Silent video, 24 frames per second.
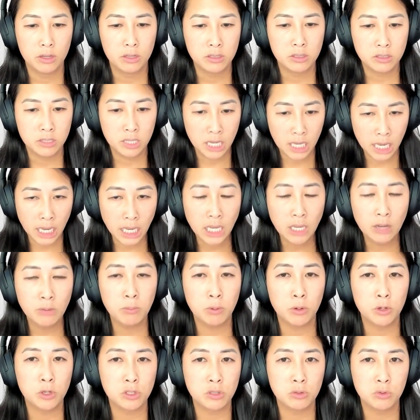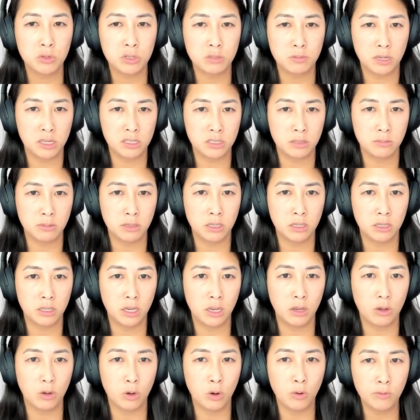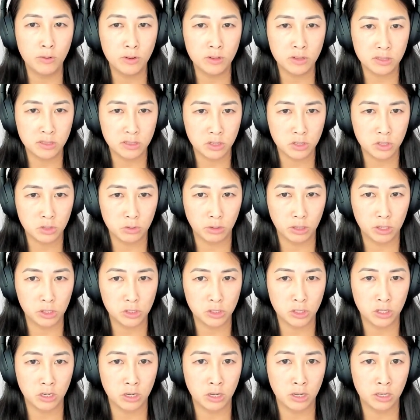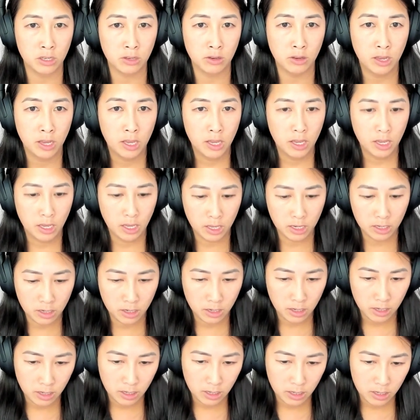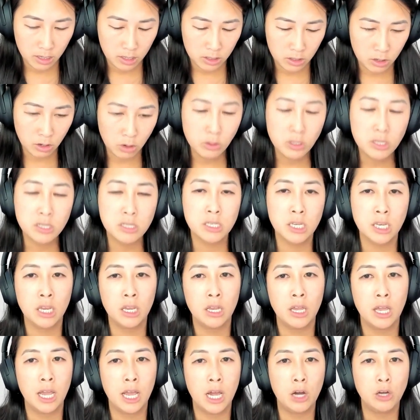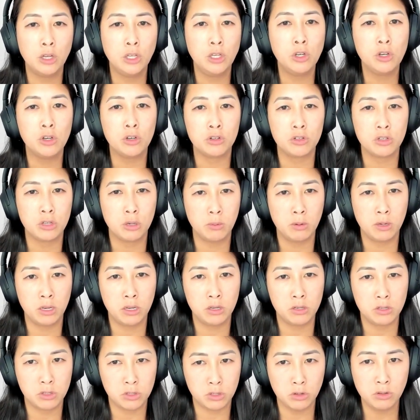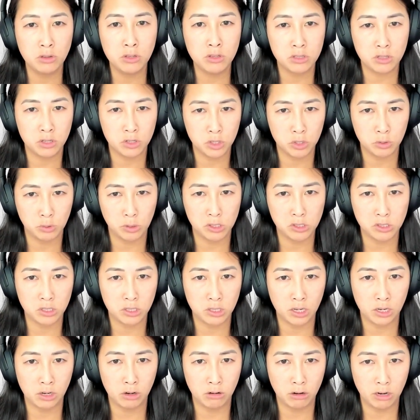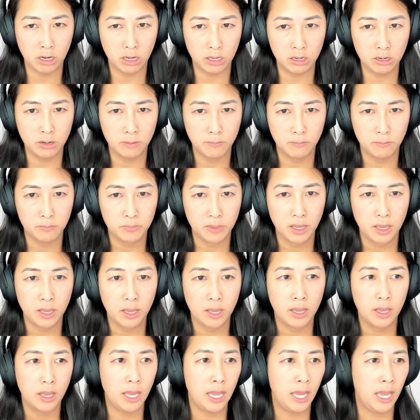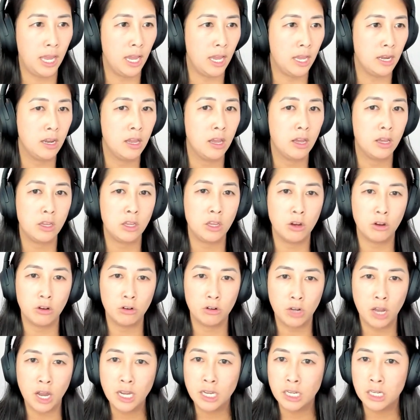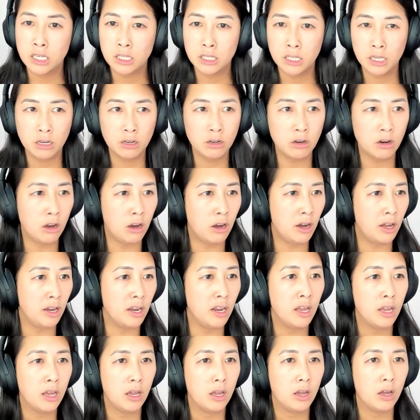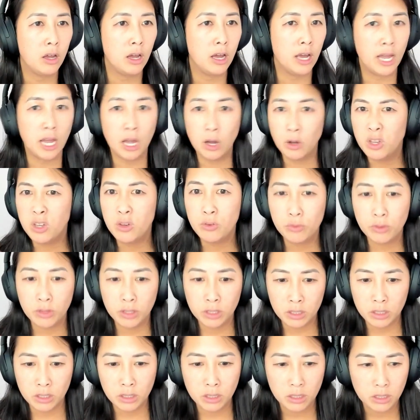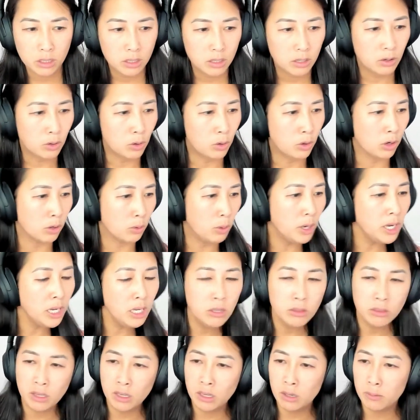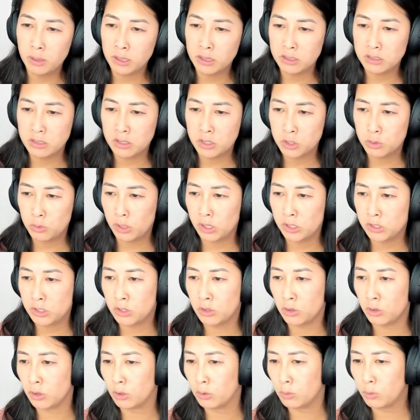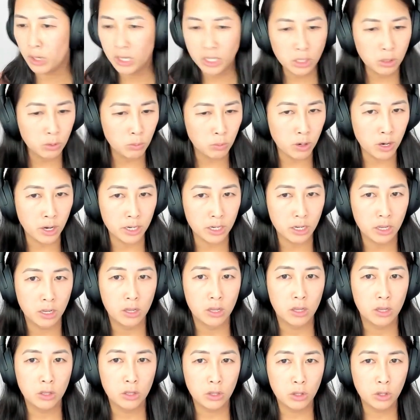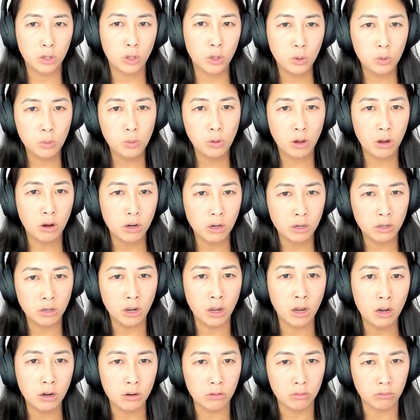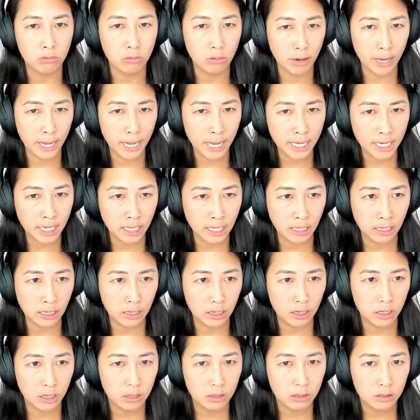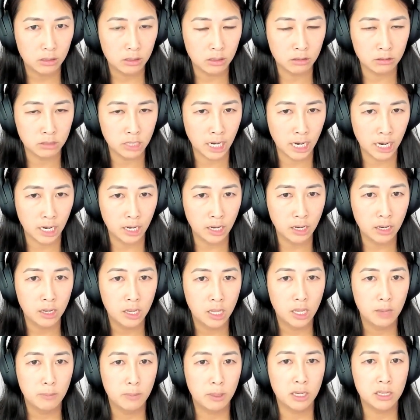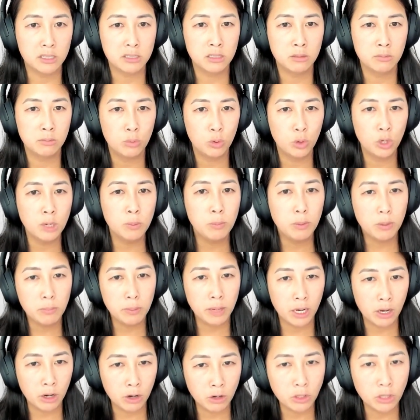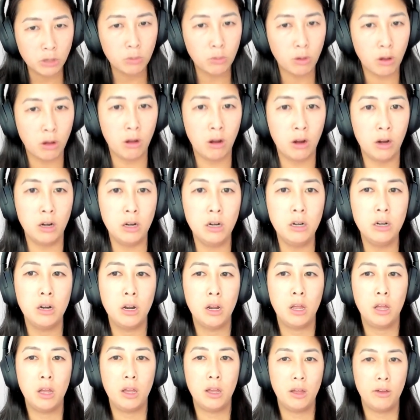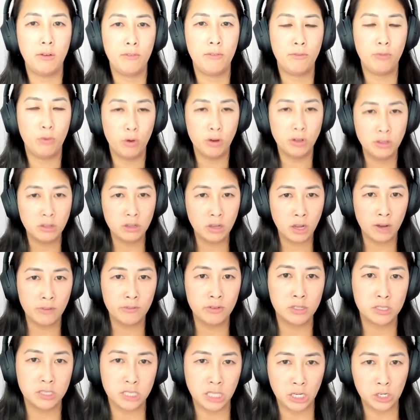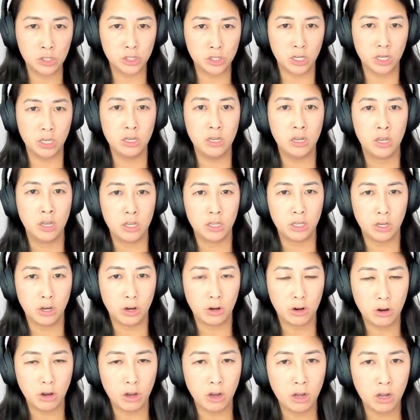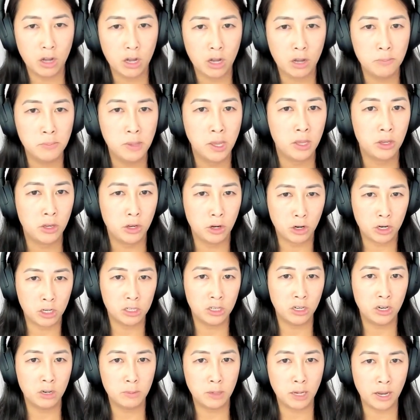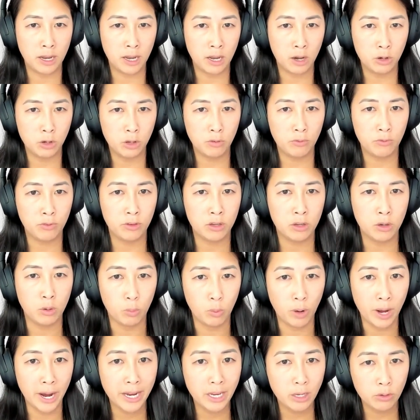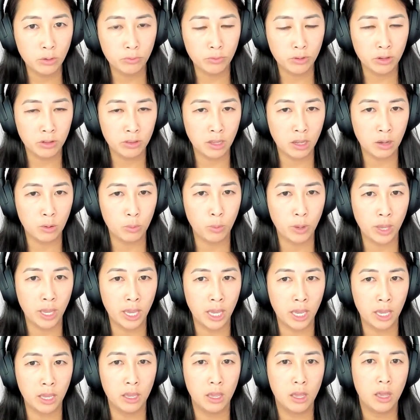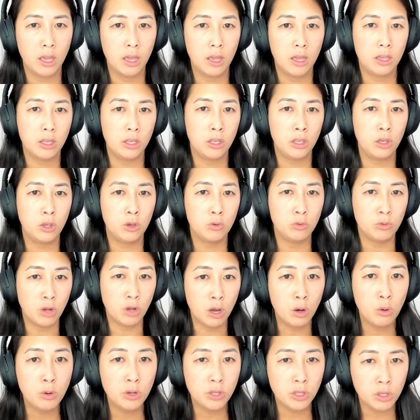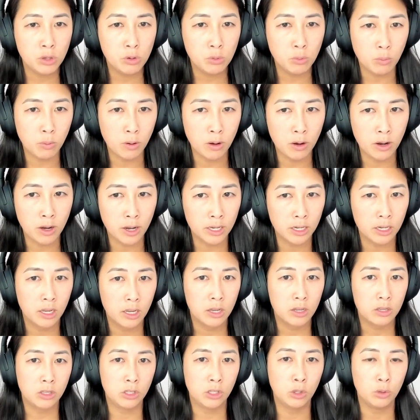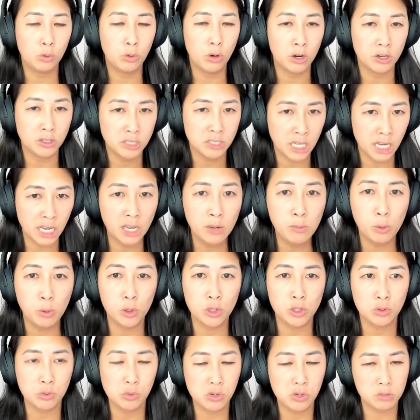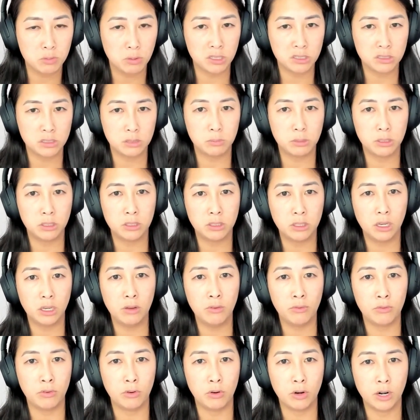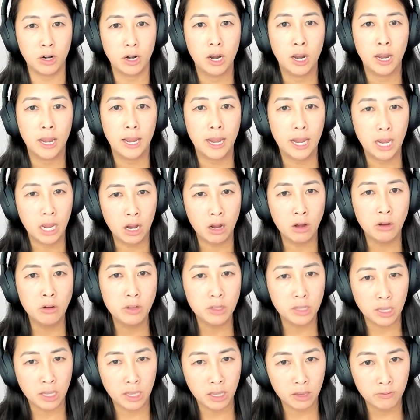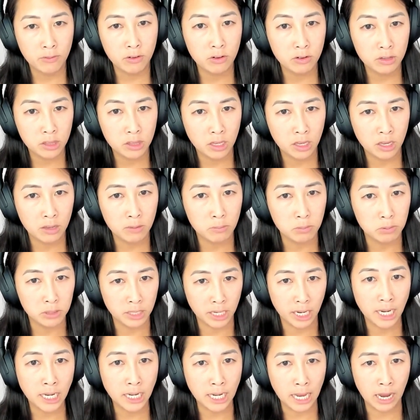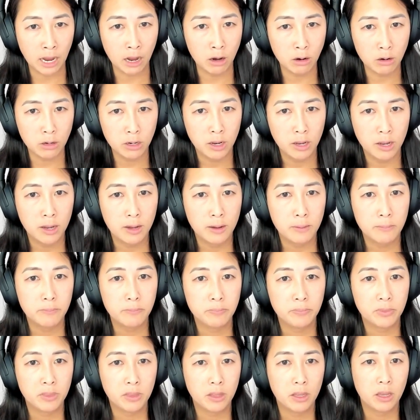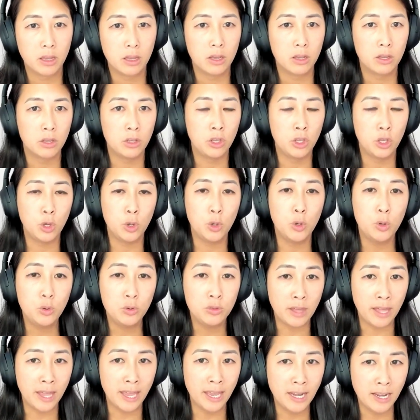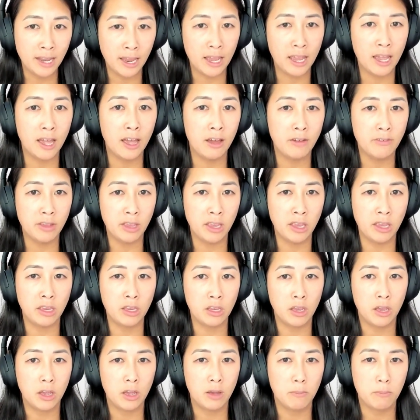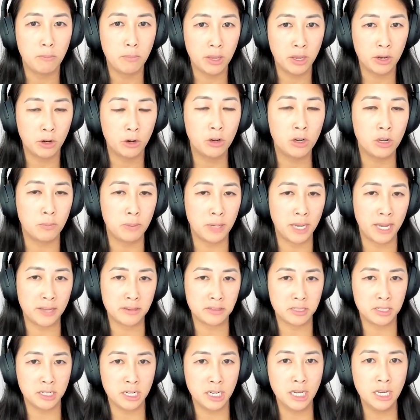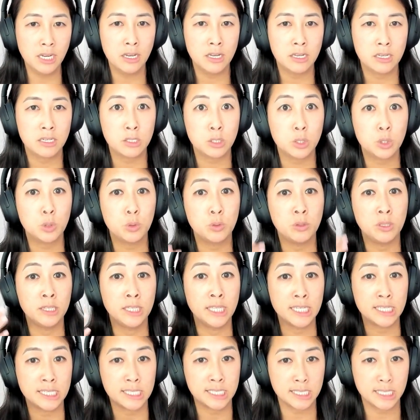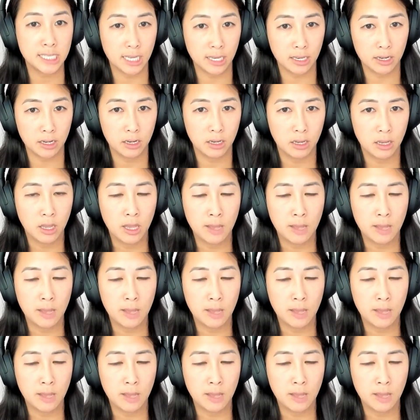taking personal responsibility over the situation and noticing how you contributed to the situation that you're in, and you're not clear on how you feel or what you think about the situation or what you want, you are not ready, okay? Because the more prepared you are for the conversation, you're calm, you're clear about how you feel, why you feel that way, you know what you want, you are taking personal responsibility for how everything played out, you then have a bigger capacity to listen.